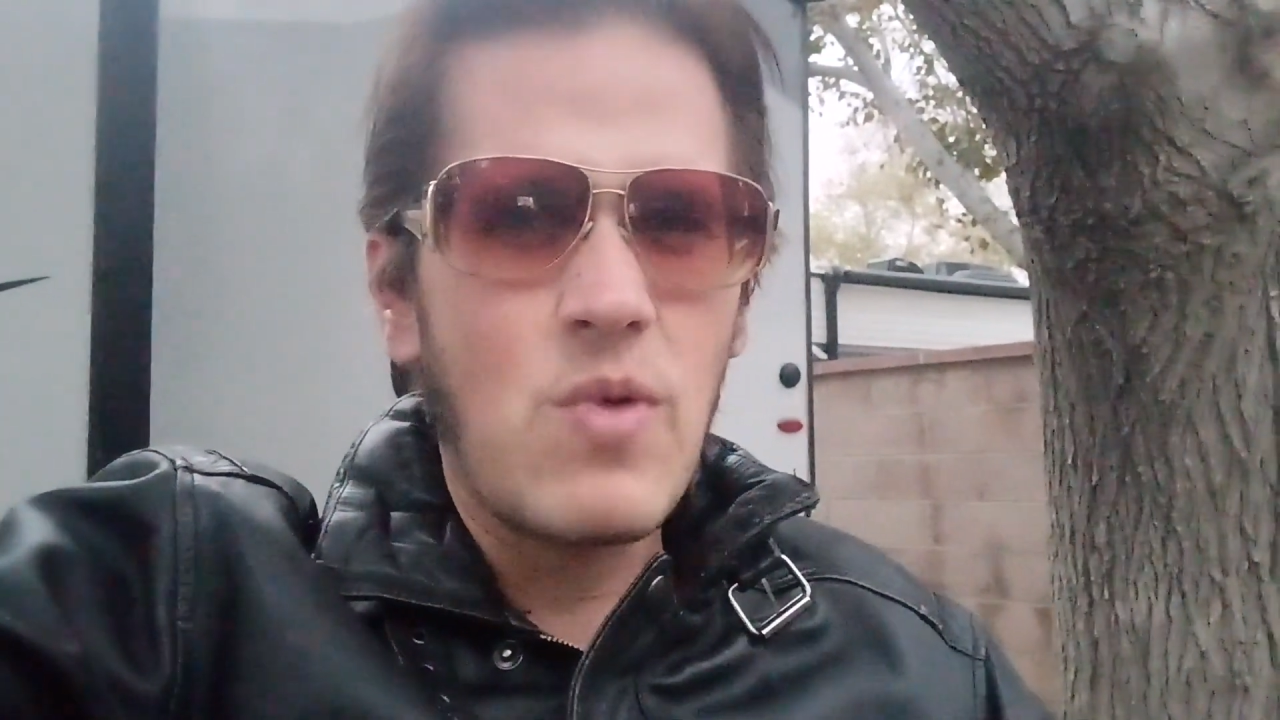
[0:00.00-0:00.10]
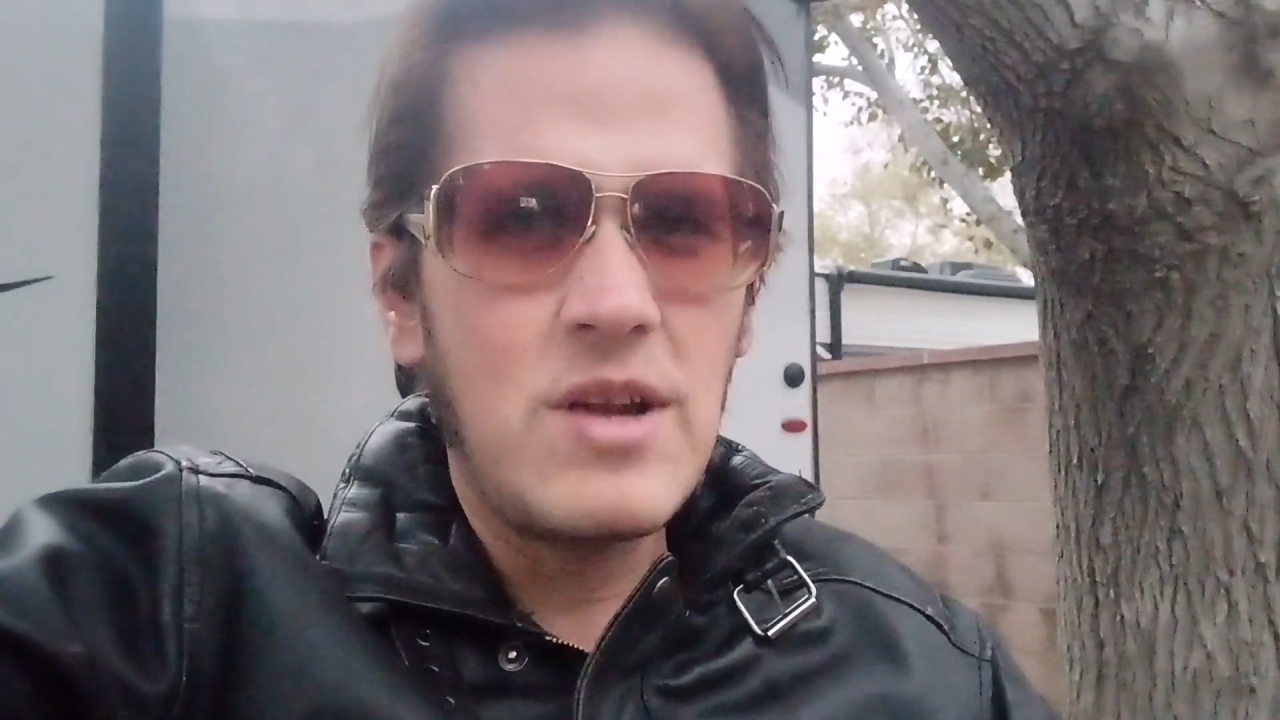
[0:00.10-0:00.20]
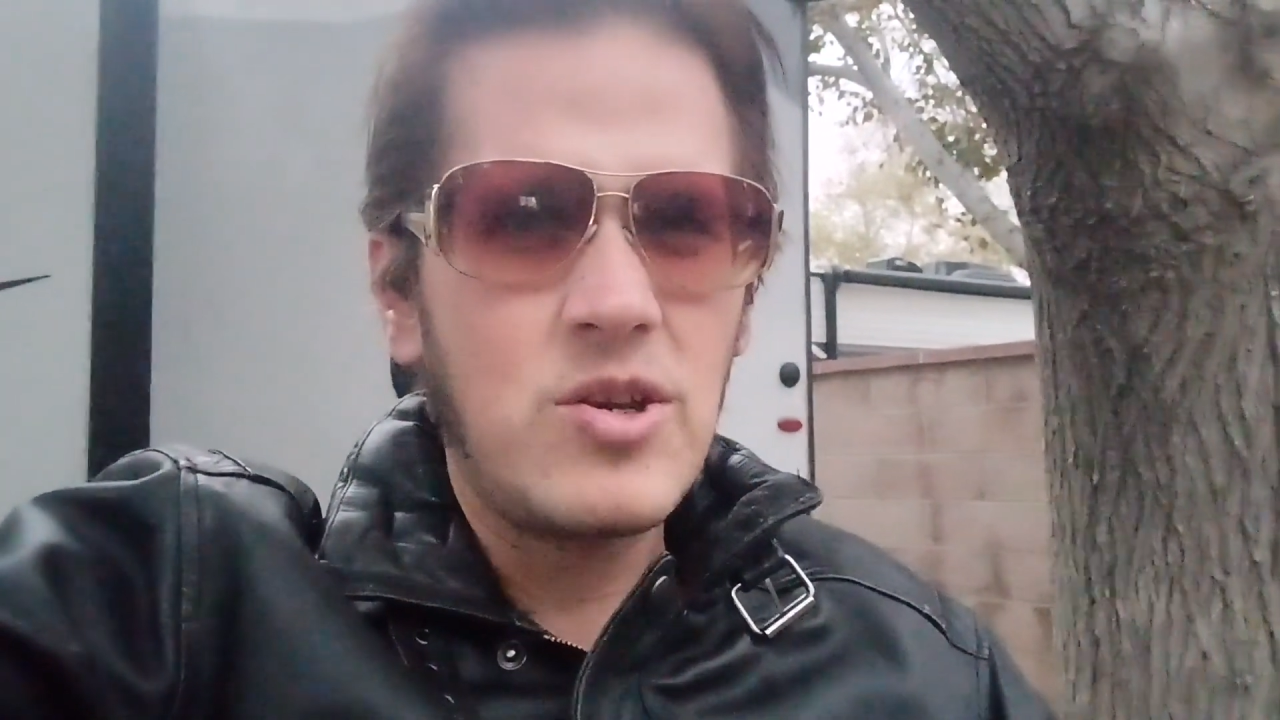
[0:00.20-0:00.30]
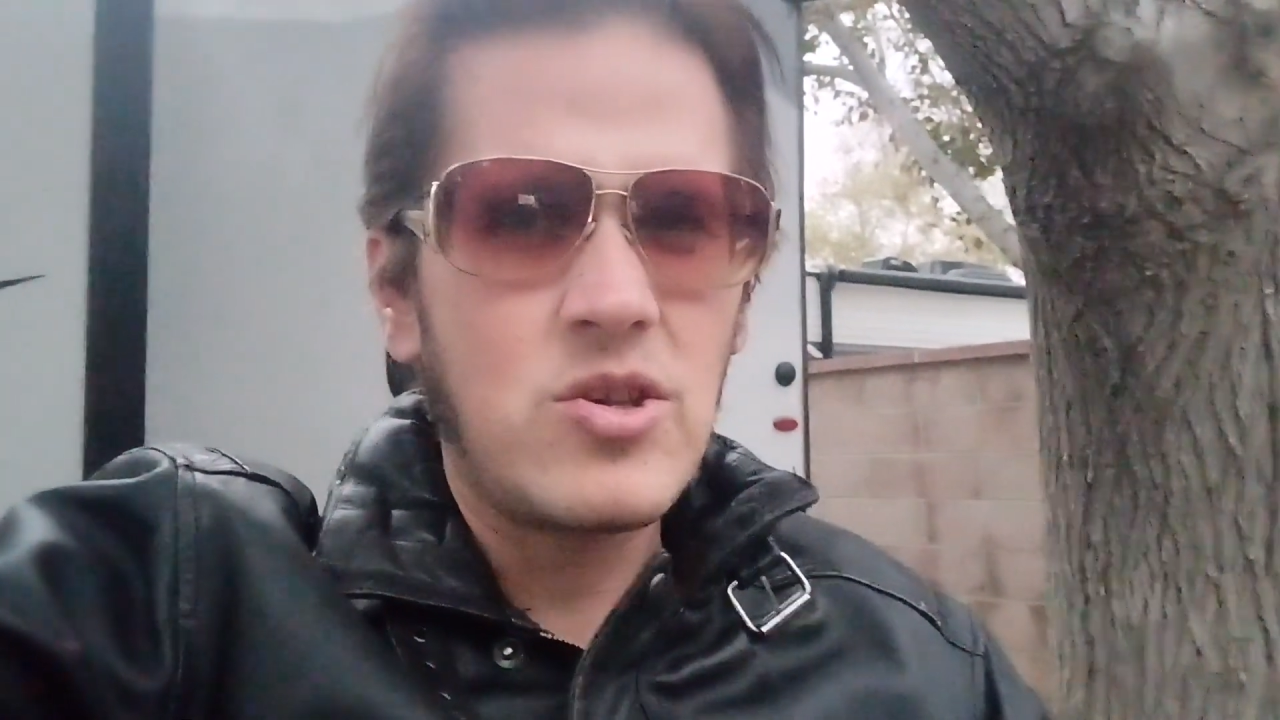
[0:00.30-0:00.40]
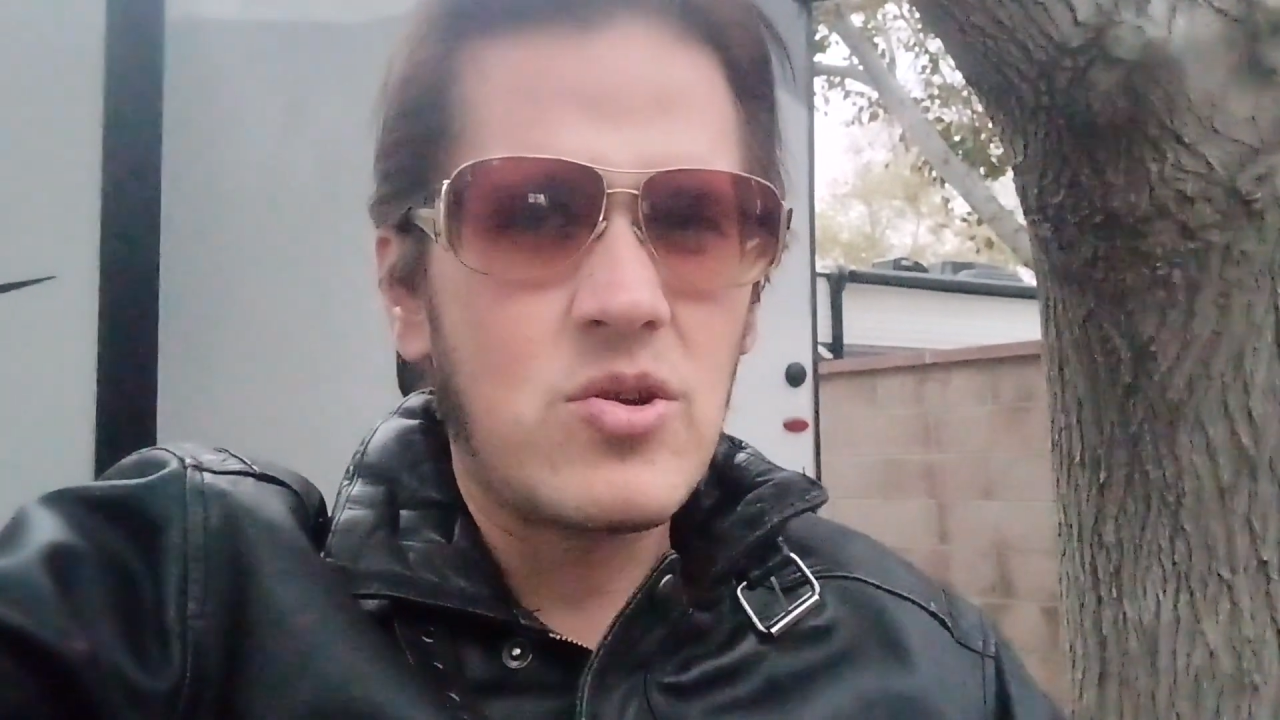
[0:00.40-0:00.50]

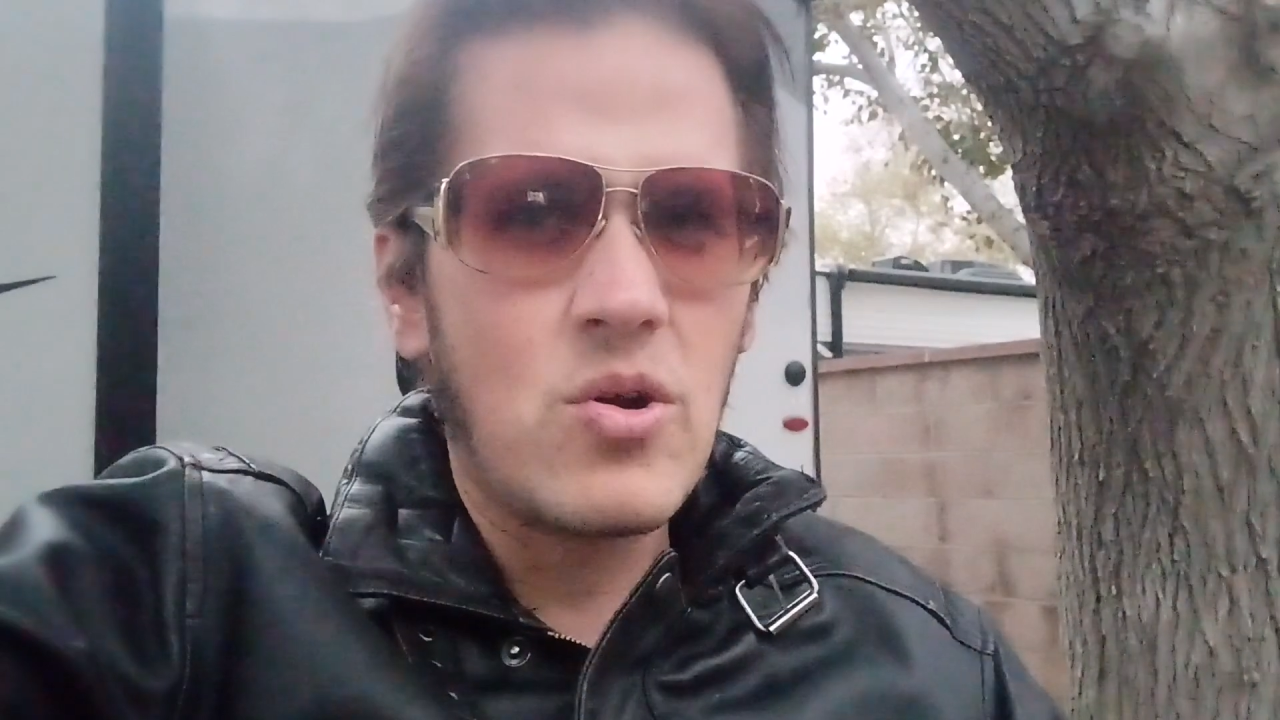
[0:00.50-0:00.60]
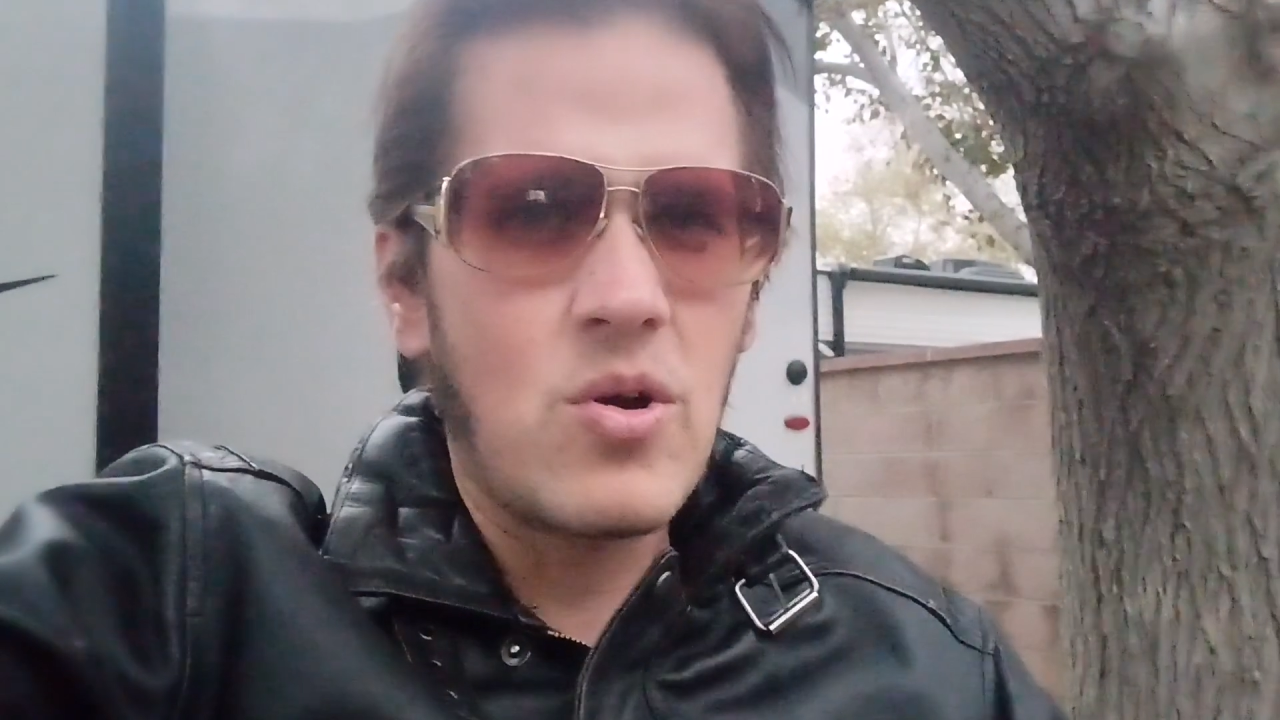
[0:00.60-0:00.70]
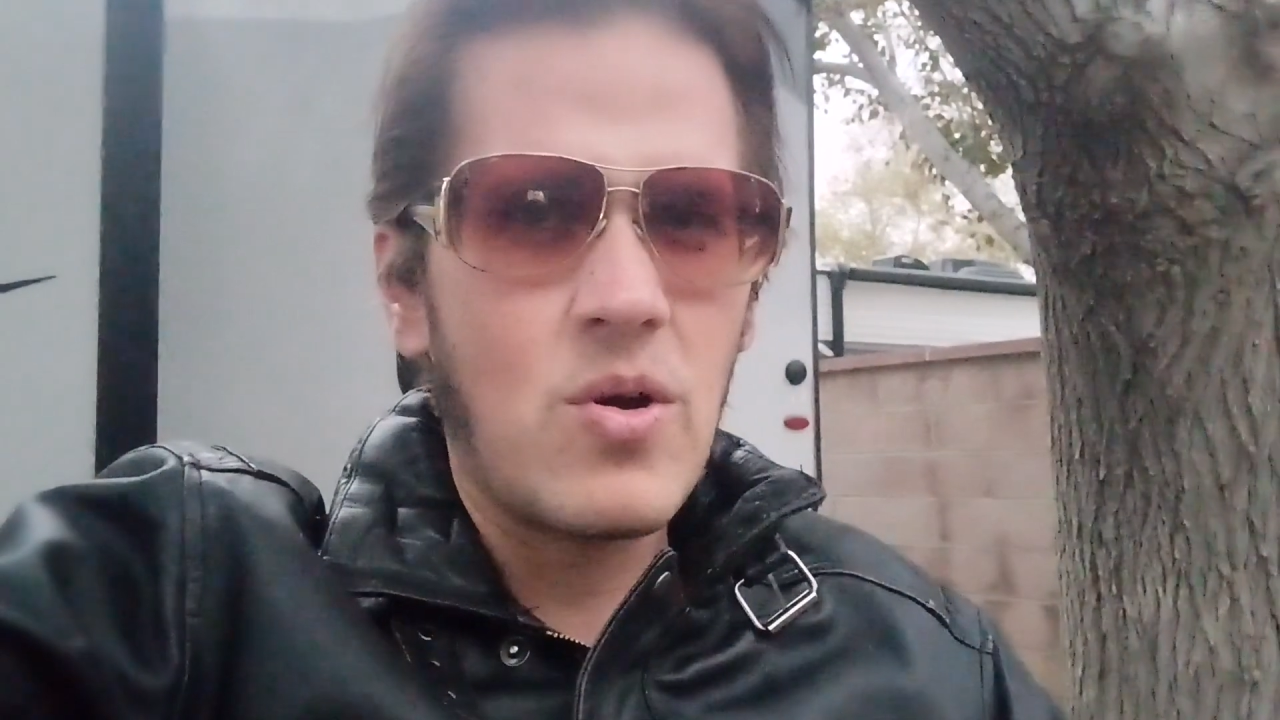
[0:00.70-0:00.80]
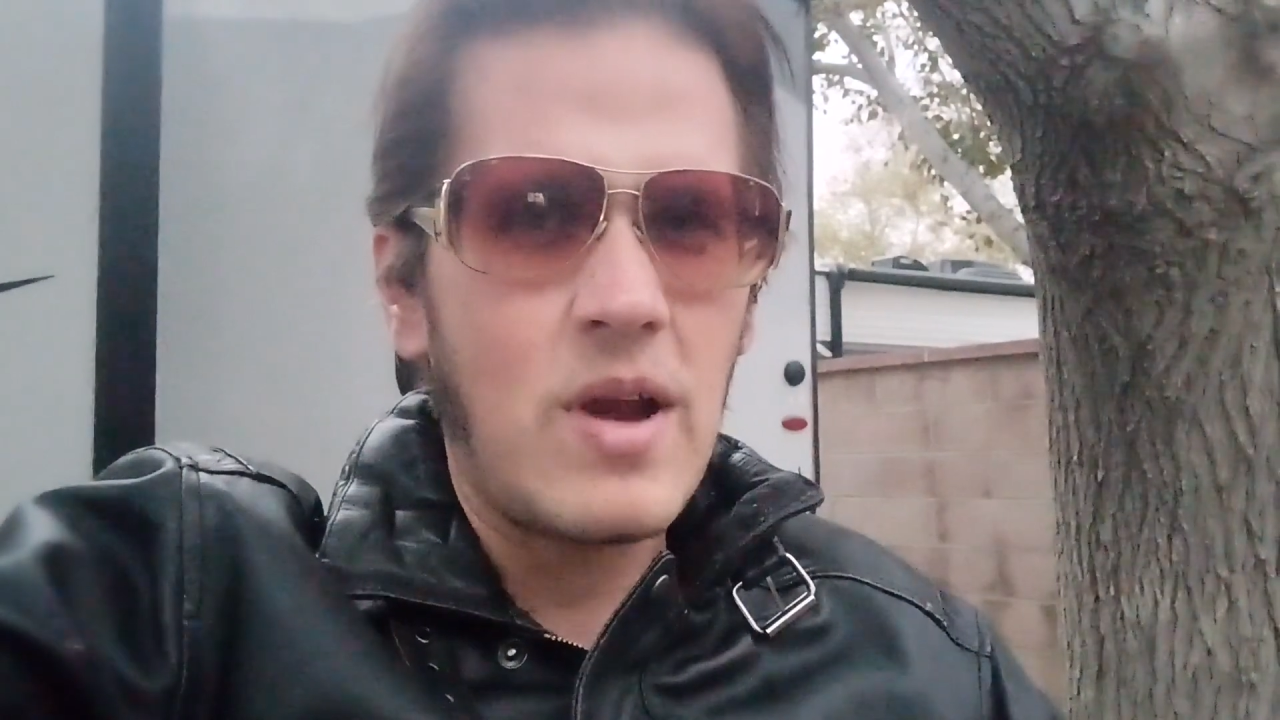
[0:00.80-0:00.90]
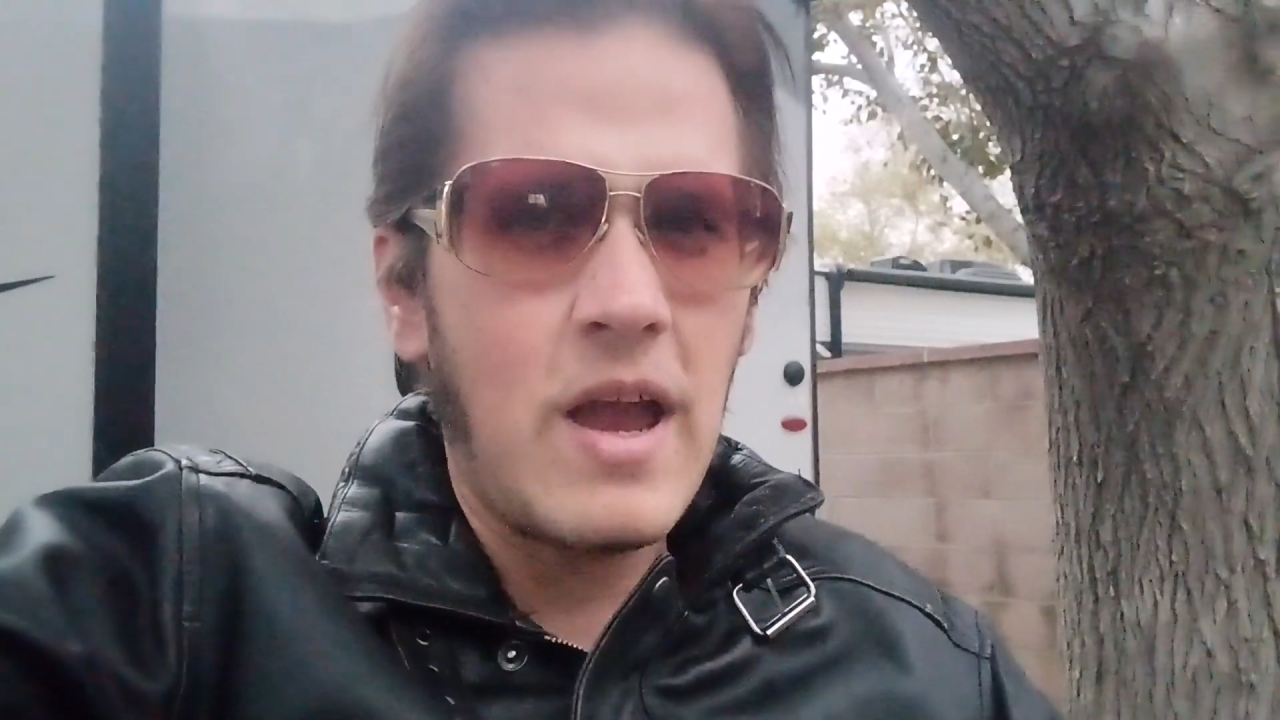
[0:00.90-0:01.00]
Register